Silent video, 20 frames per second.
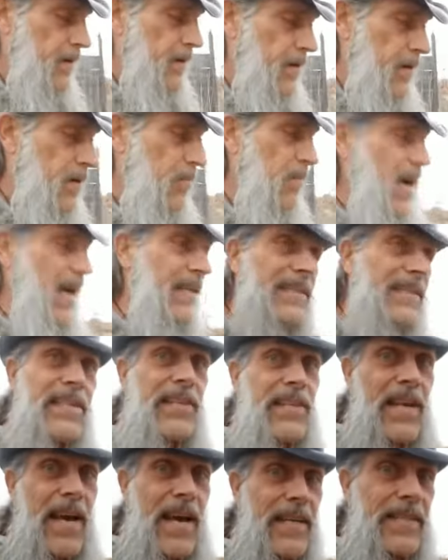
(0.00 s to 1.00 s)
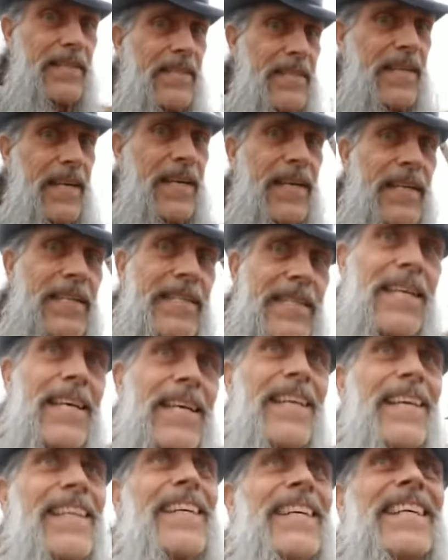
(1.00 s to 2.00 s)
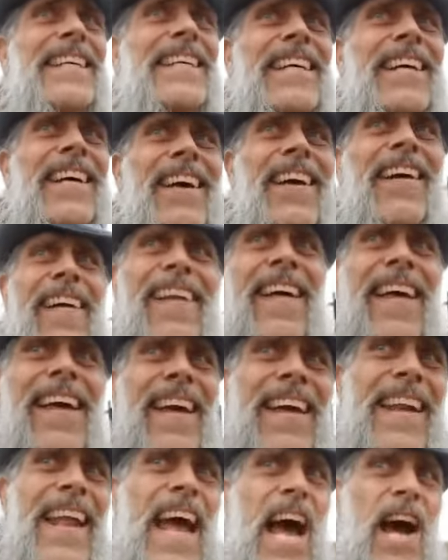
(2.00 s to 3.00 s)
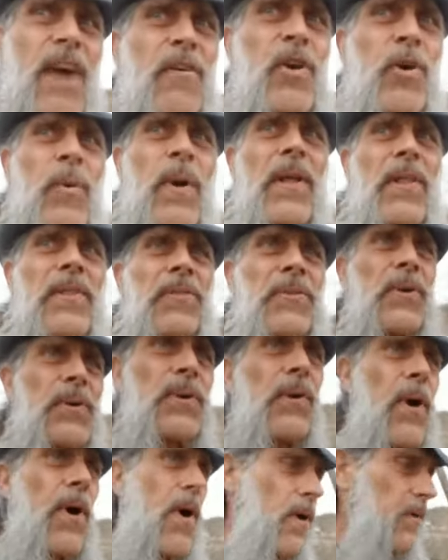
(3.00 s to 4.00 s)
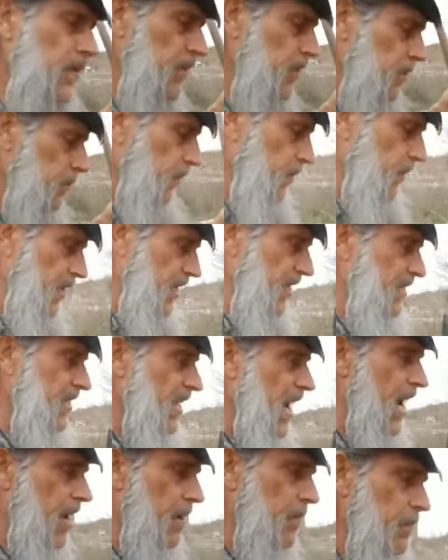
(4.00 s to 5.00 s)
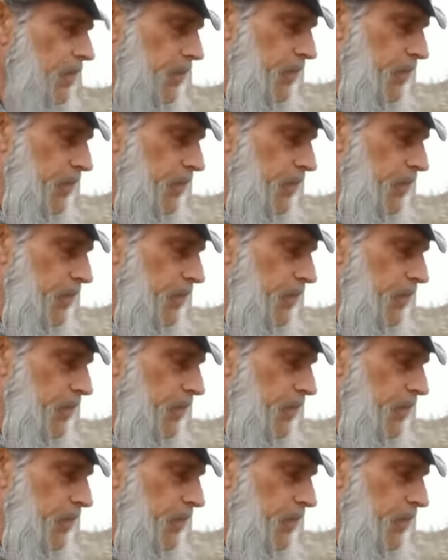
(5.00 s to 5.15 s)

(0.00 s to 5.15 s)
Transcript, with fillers: about the United States and how we went through all this period of time,